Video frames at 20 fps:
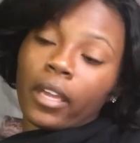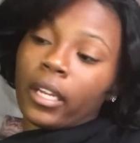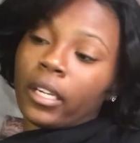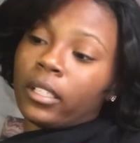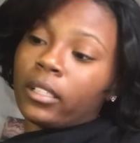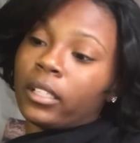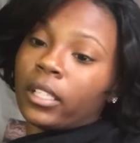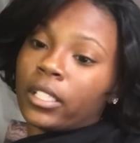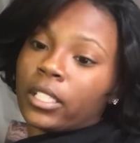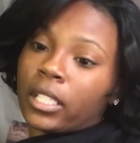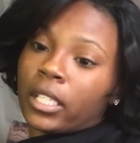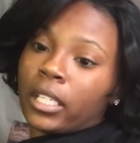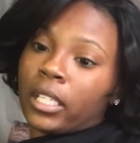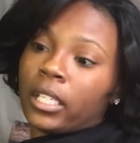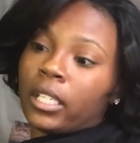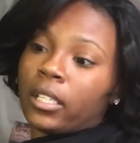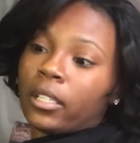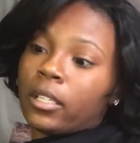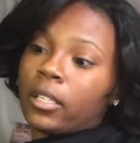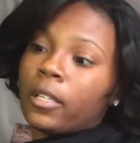had anything to
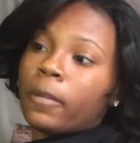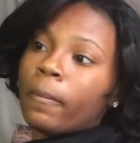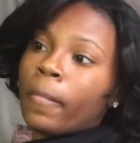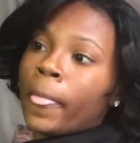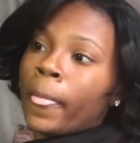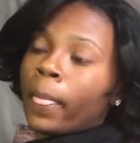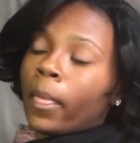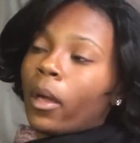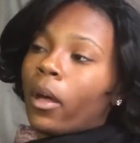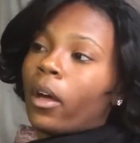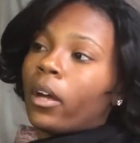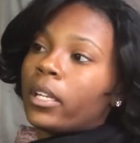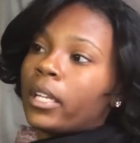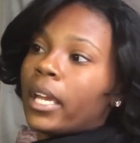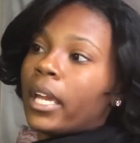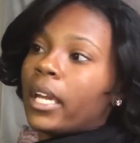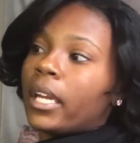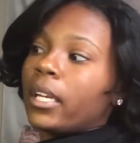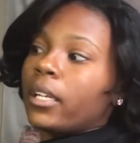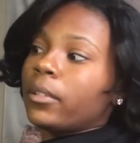eat all
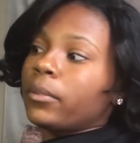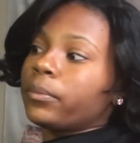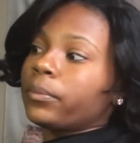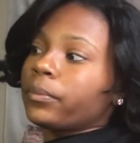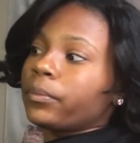day.